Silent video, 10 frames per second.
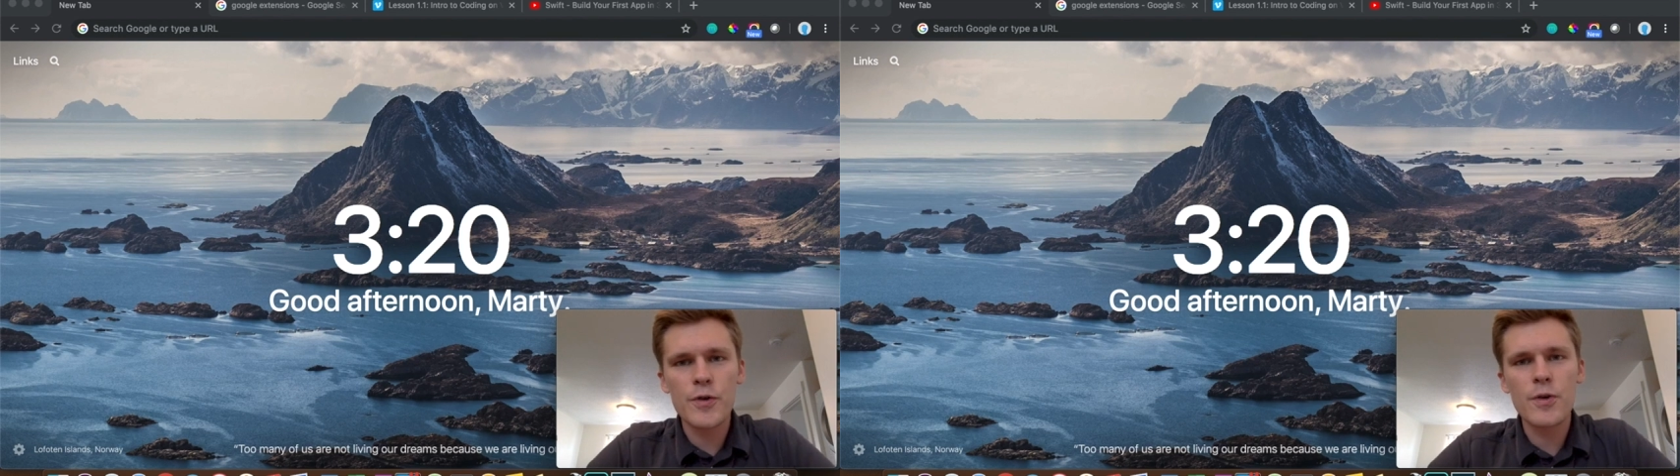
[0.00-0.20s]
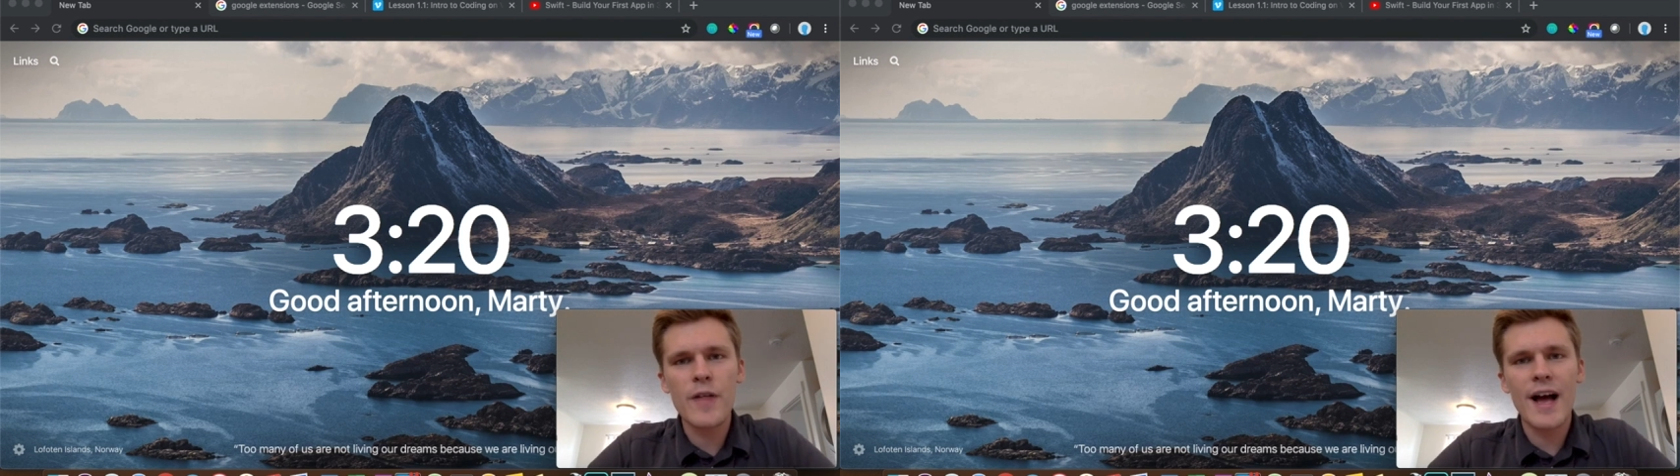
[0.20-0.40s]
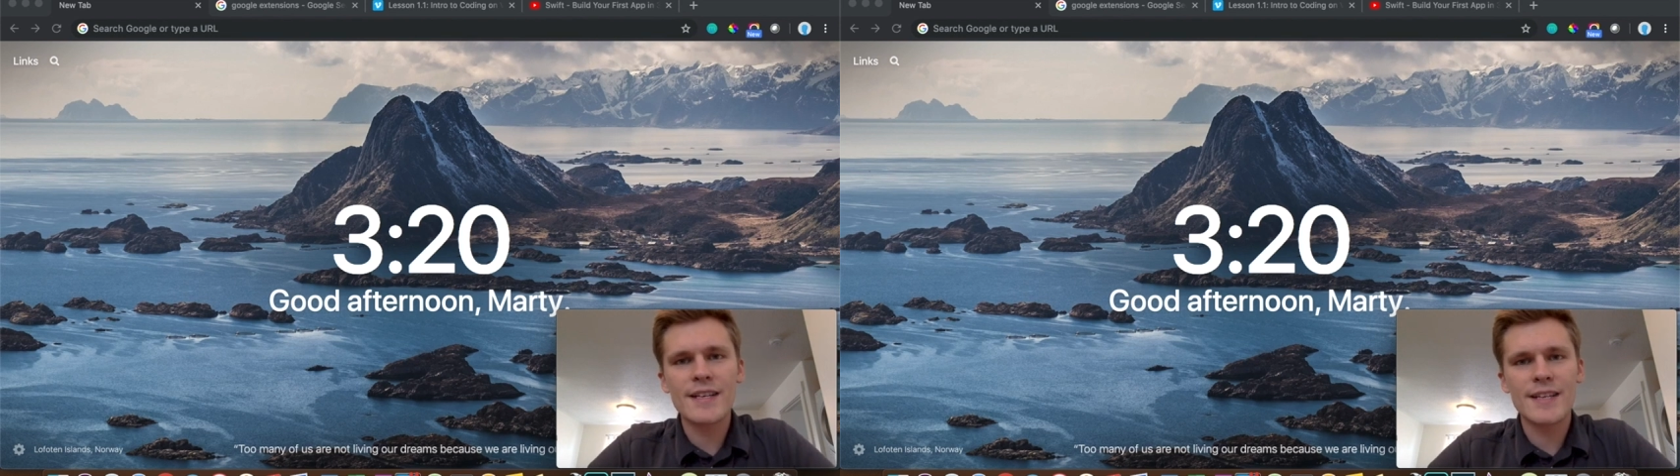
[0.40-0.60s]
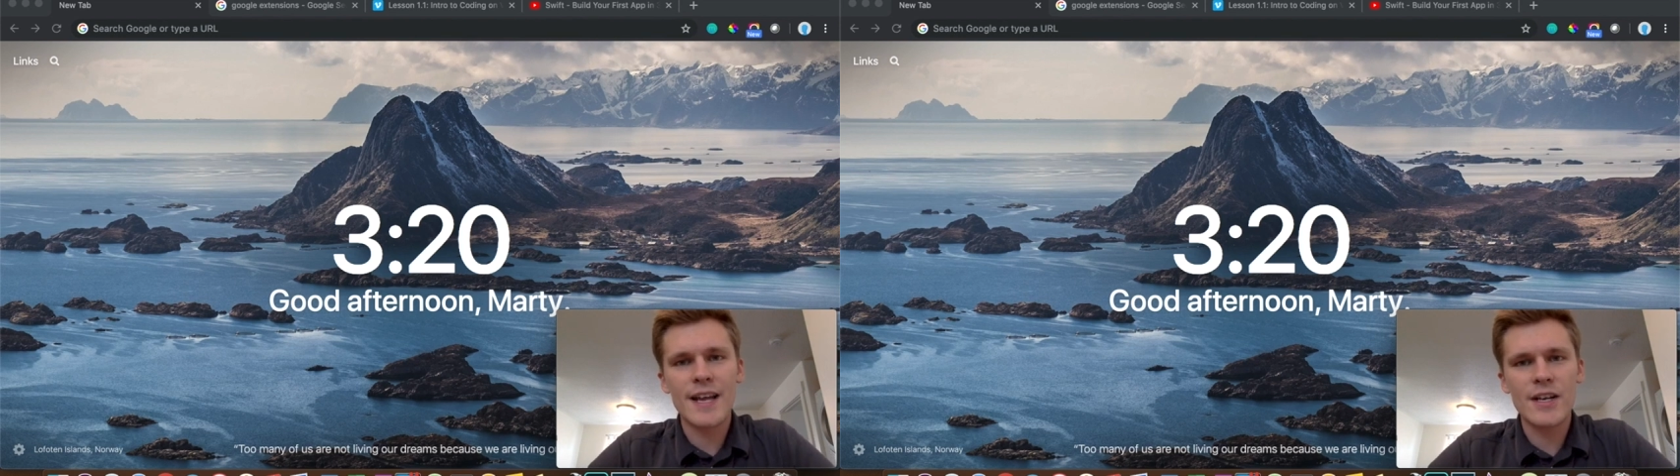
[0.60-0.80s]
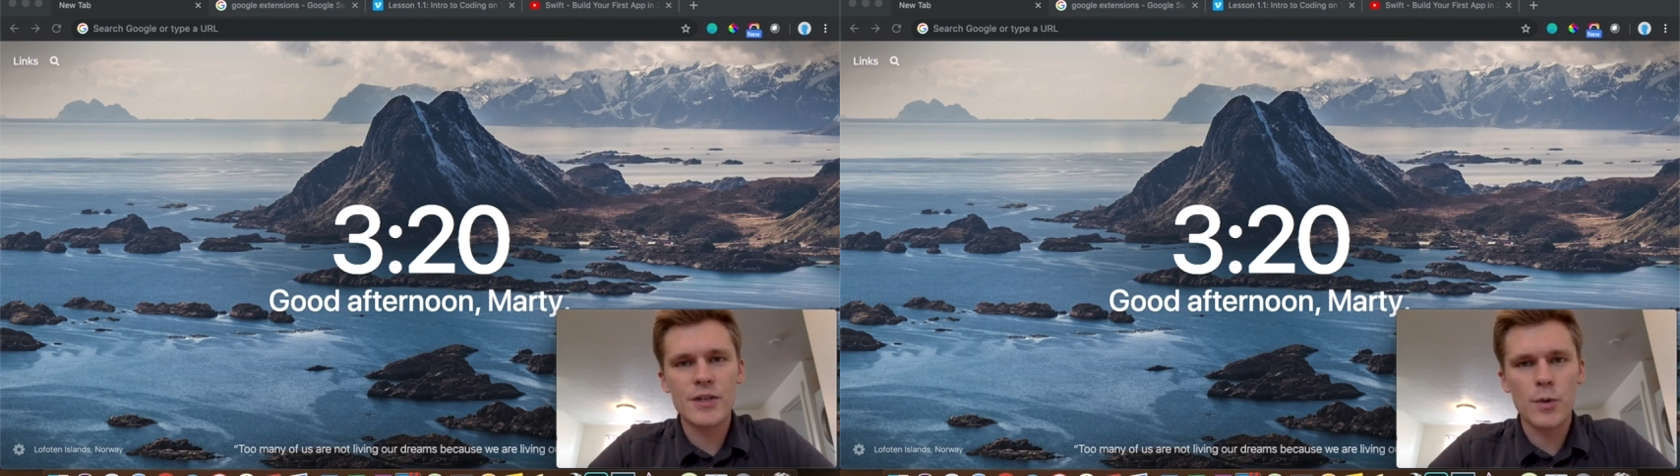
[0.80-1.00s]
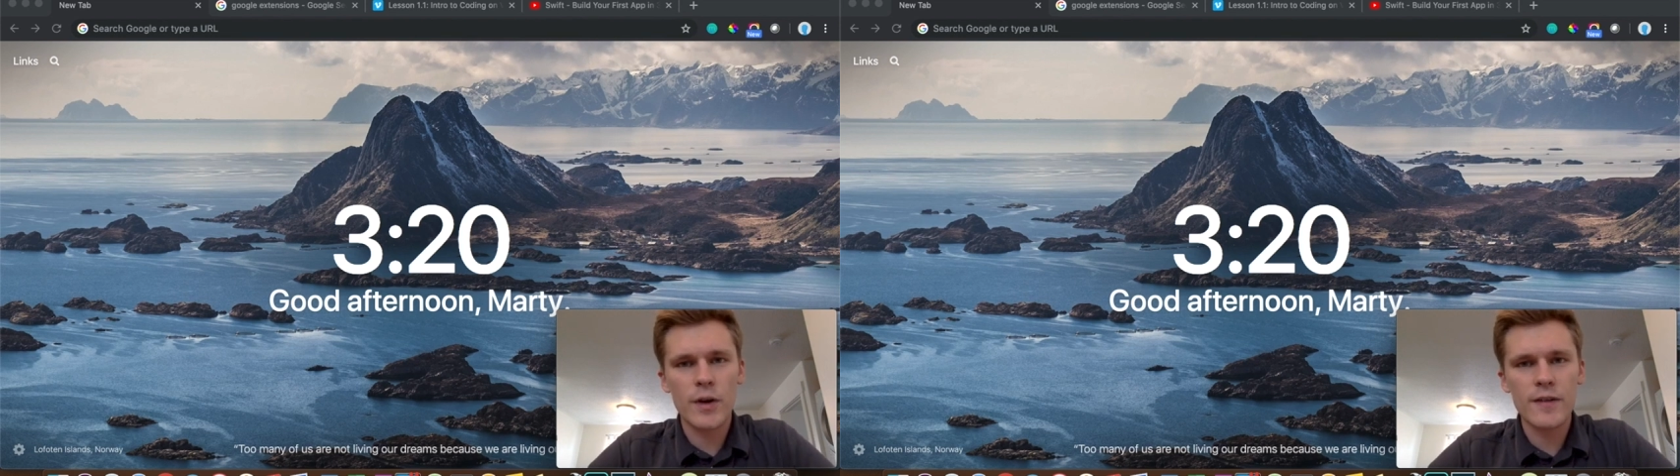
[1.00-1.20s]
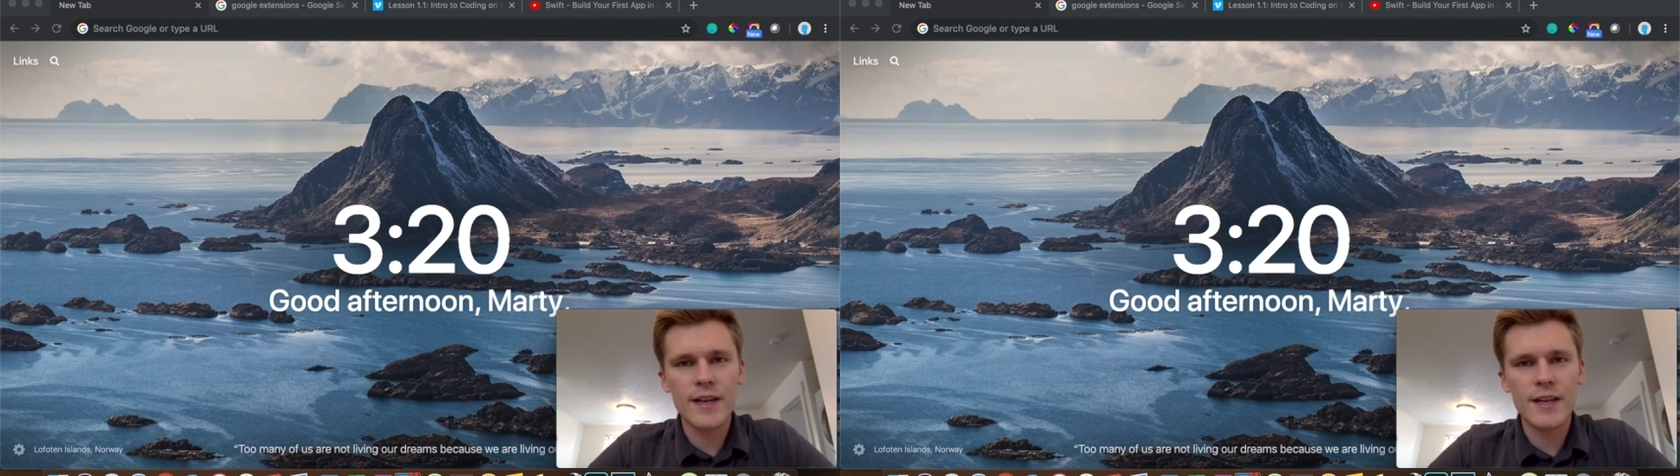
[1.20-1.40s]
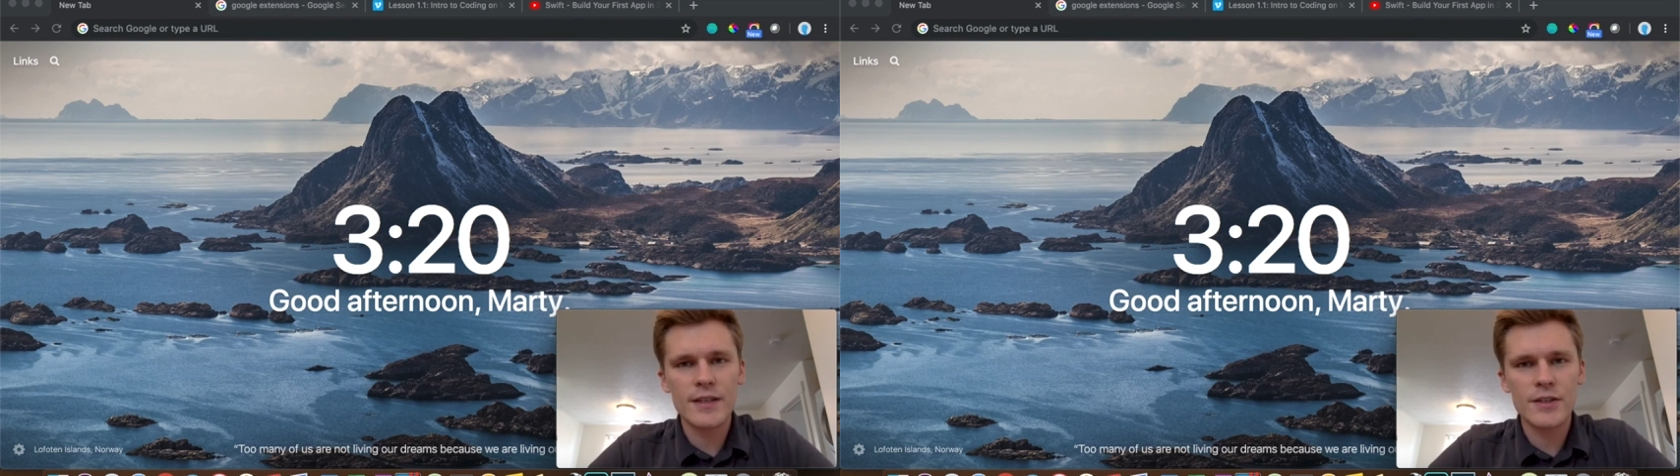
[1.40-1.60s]
through that today just
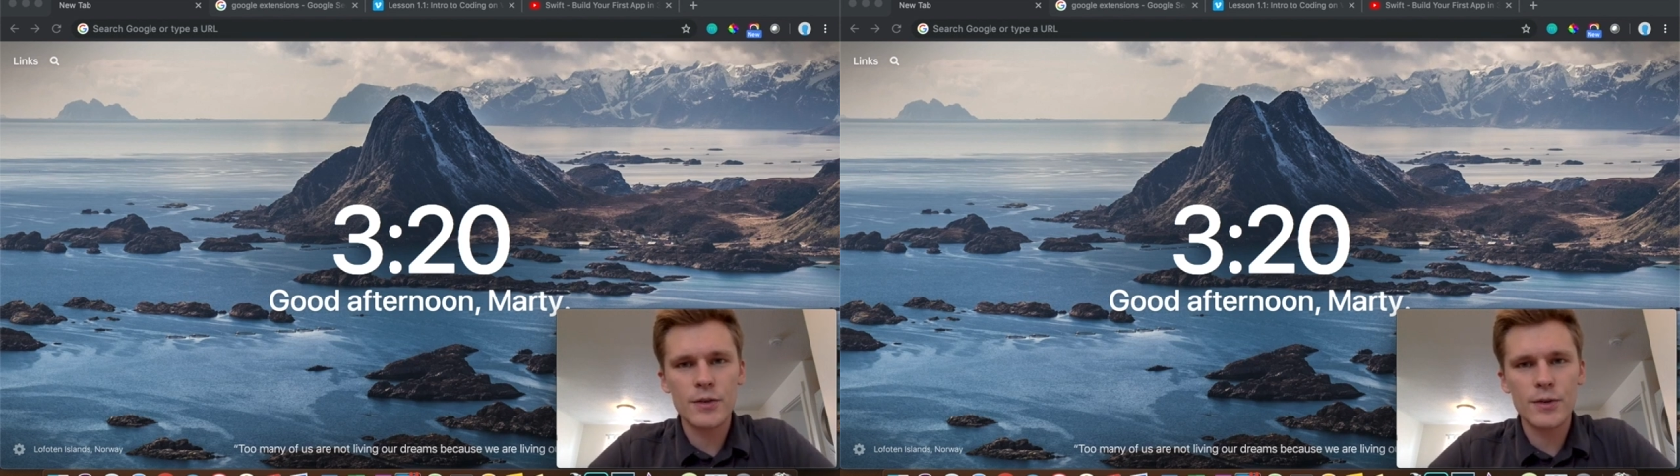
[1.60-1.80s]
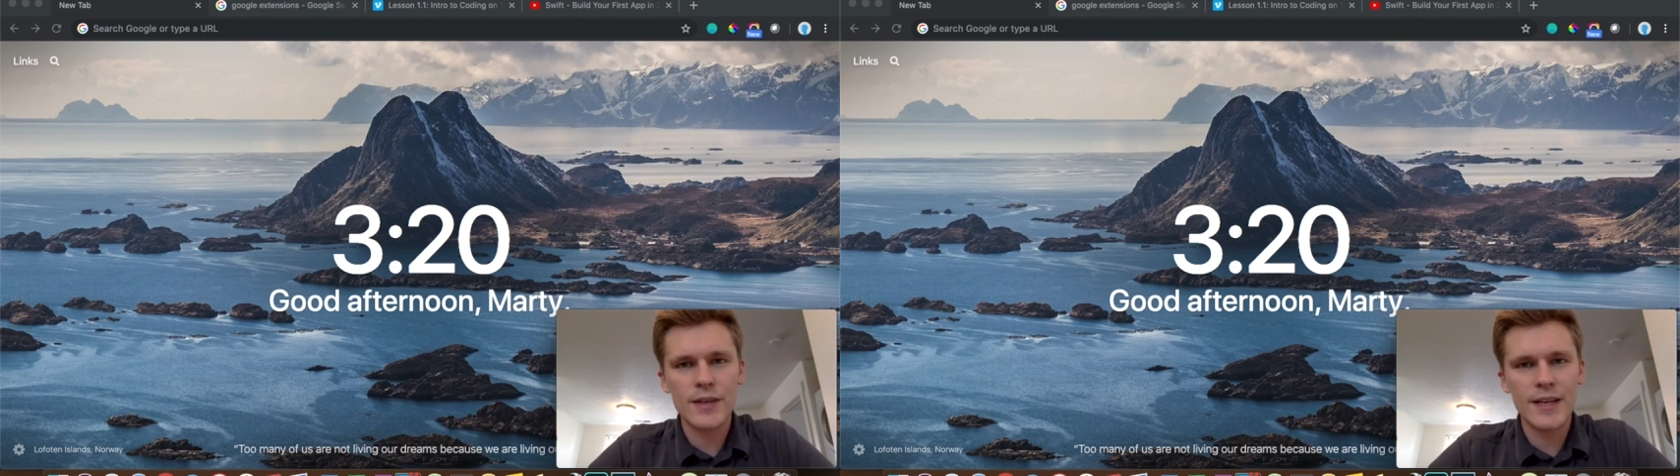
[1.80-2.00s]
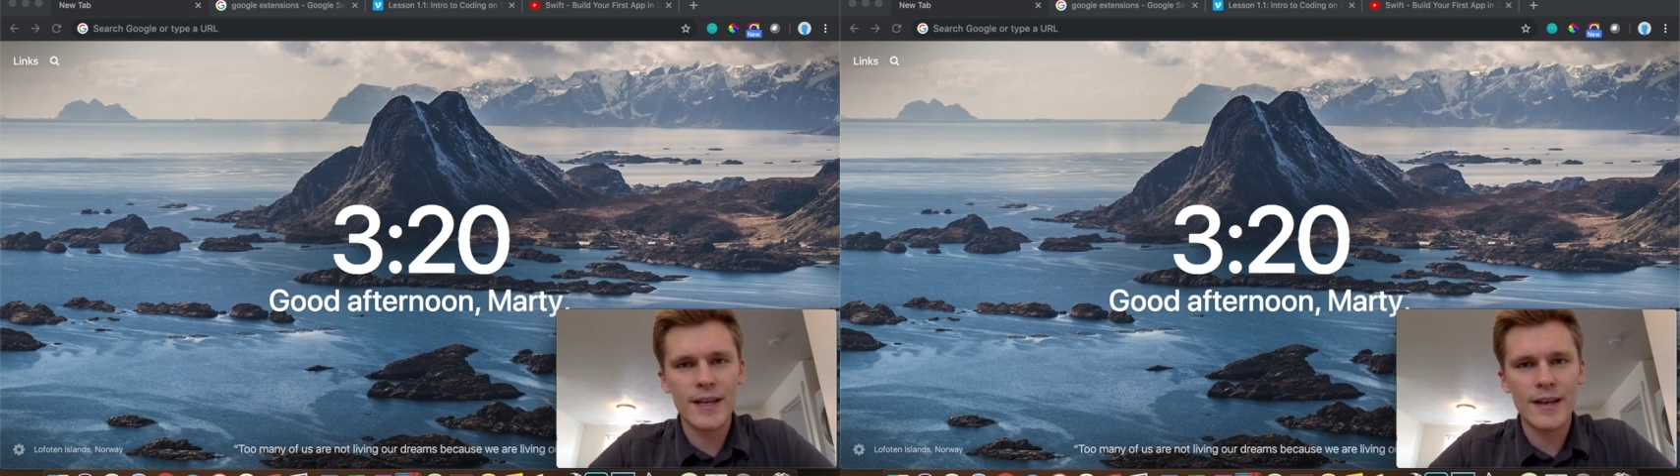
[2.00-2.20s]
quickly, and so you can